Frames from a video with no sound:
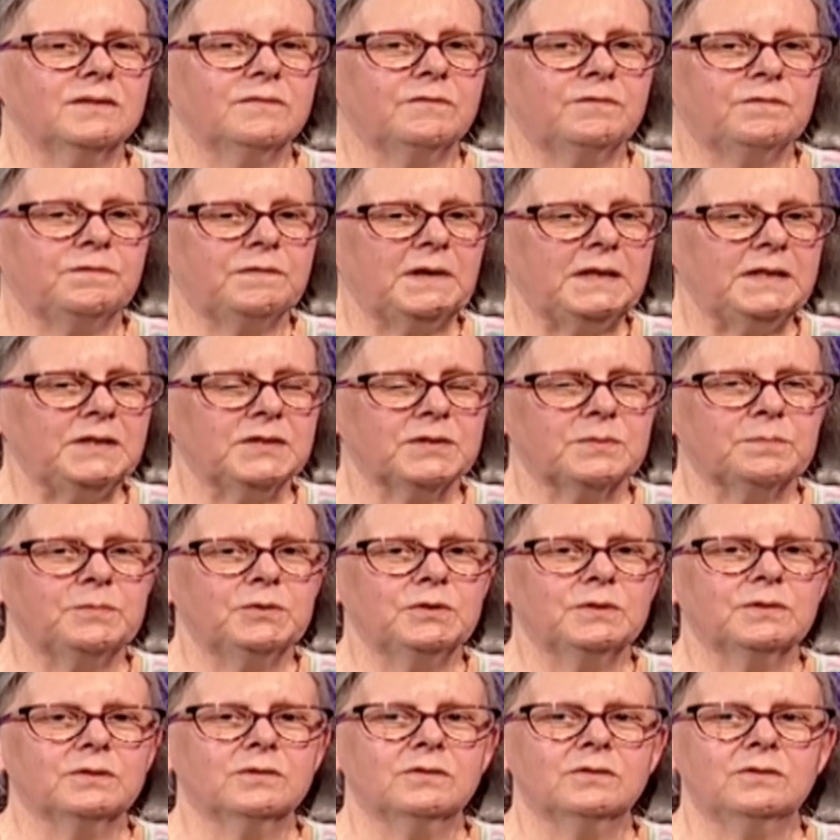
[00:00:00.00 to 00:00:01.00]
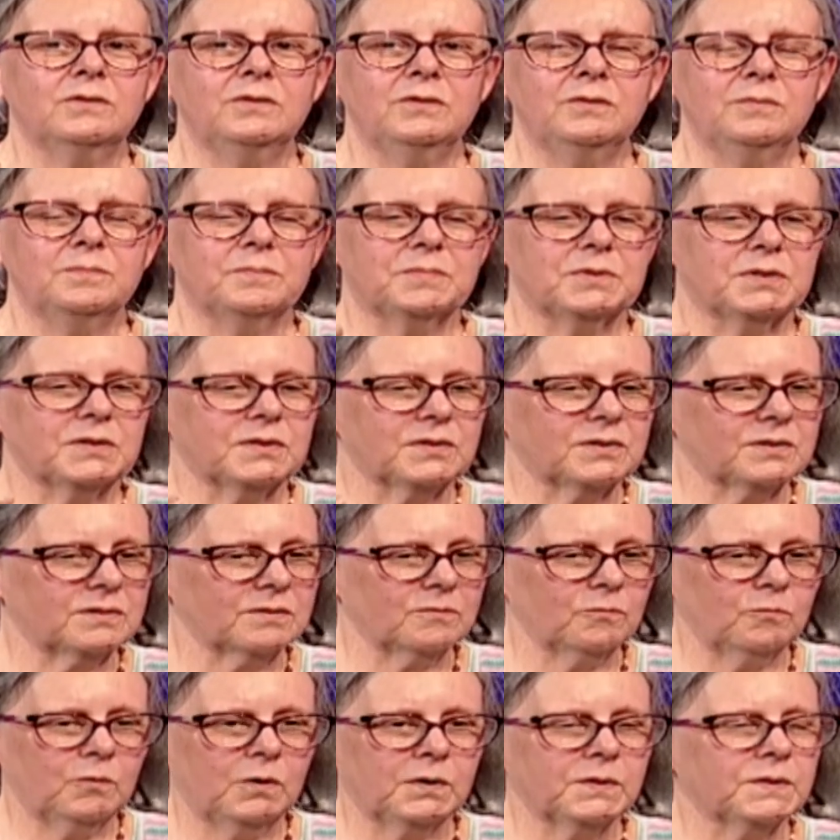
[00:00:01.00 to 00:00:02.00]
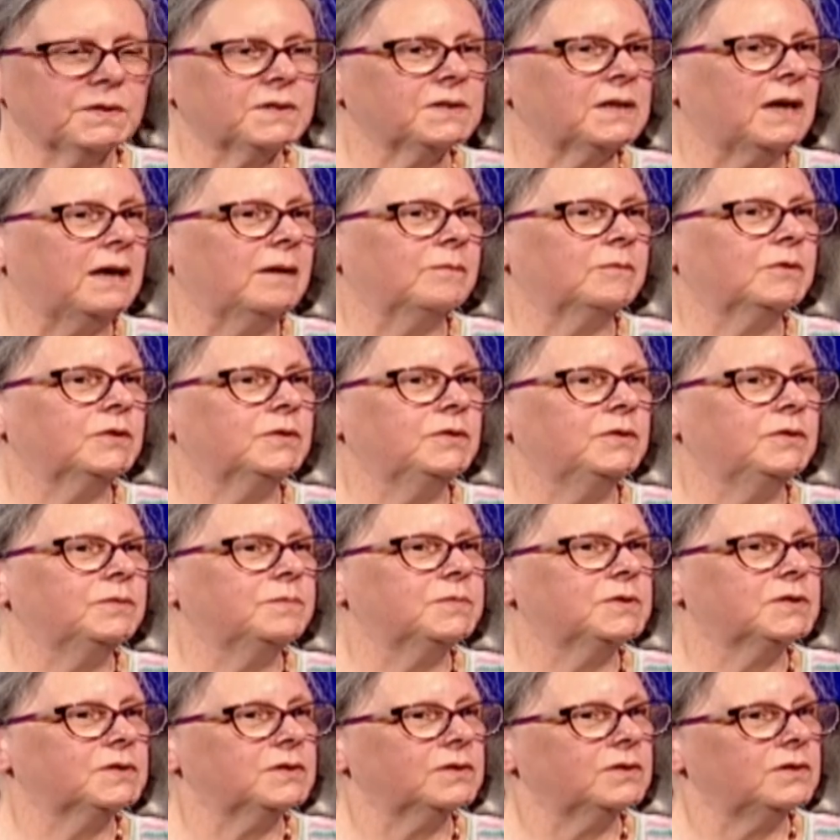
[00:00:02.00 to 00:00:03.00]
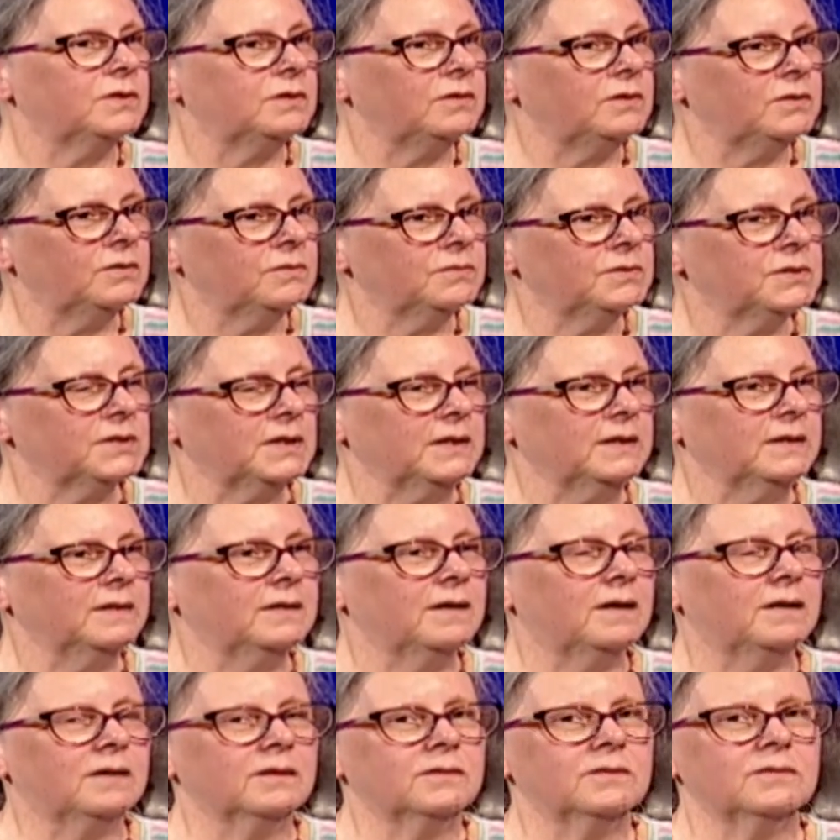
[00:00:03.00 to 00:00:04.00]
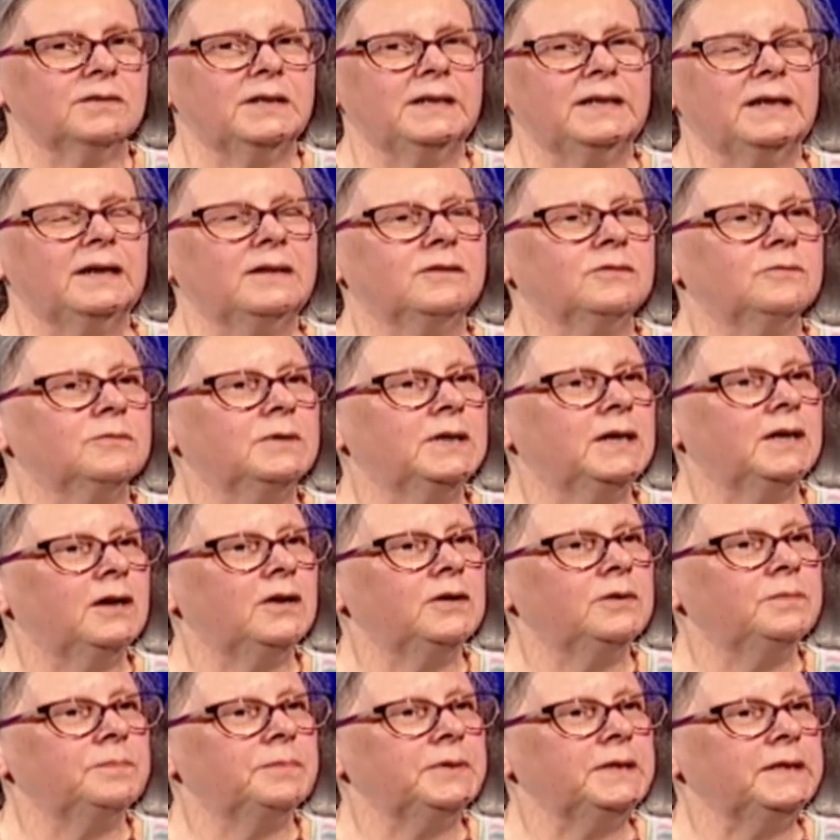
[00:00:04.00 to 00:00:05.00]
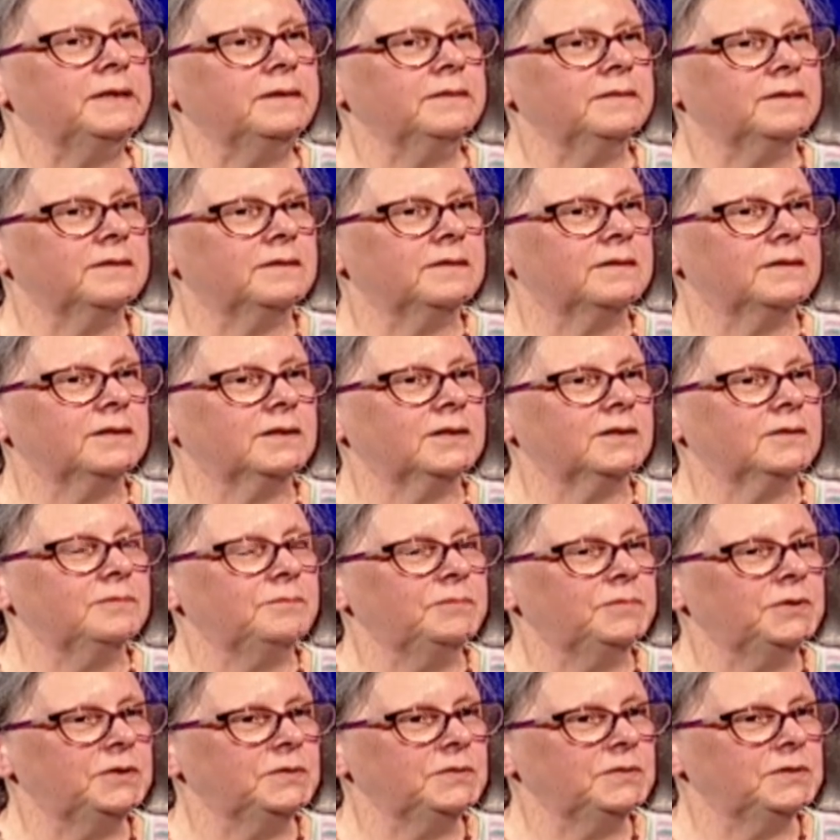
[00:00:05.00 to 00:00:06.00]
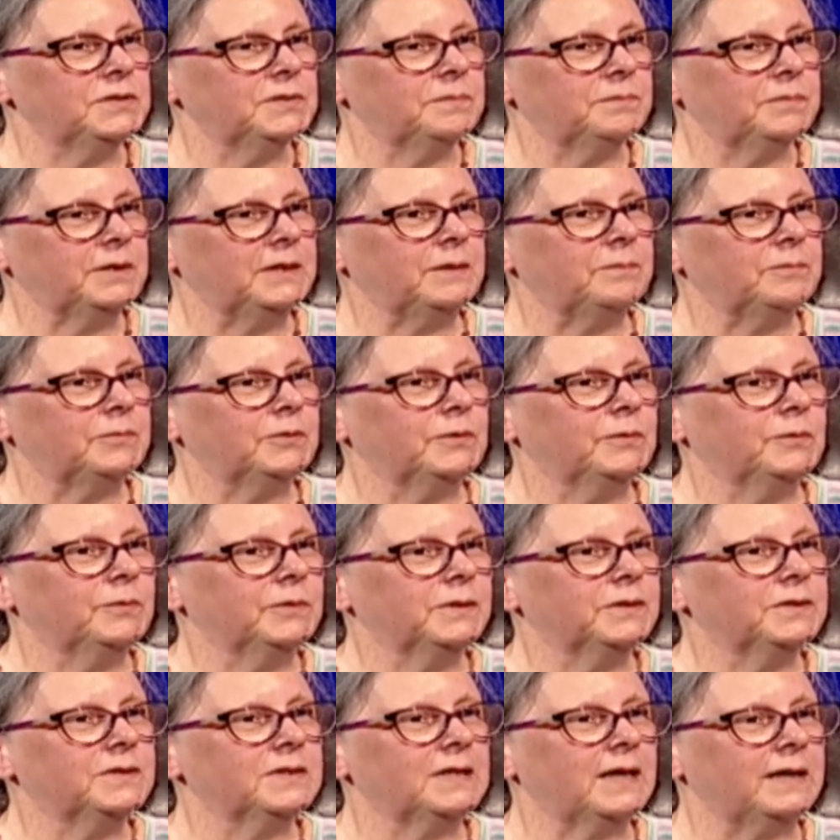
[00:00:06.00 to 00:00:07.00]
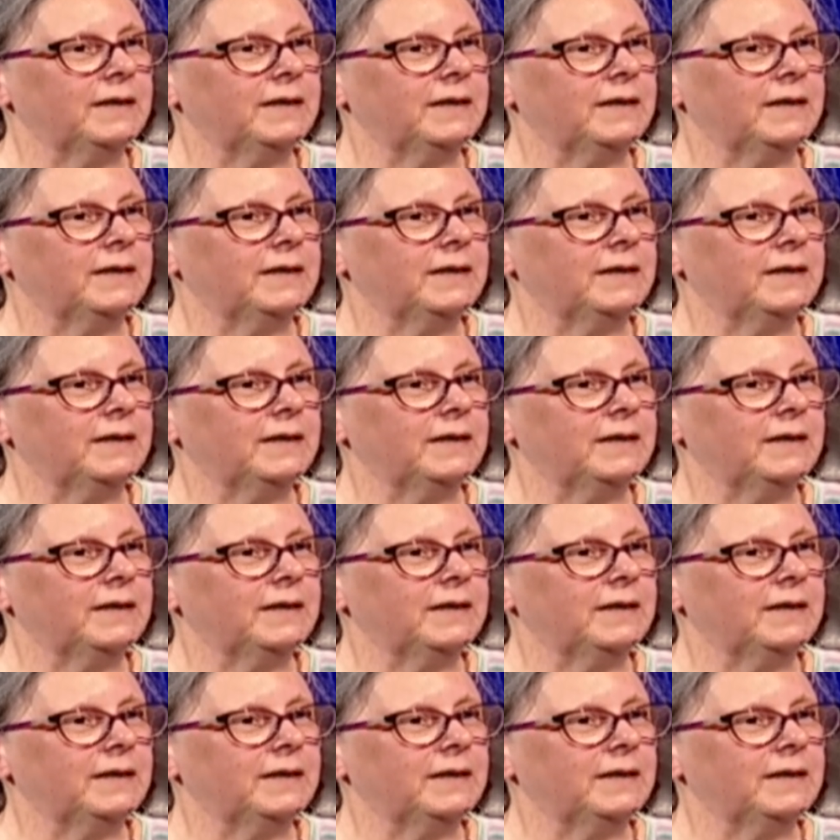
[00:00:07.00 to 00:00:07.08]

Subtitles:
Facebook groups, WhatsApp groups using Nagri, and we're hoping that the computer people will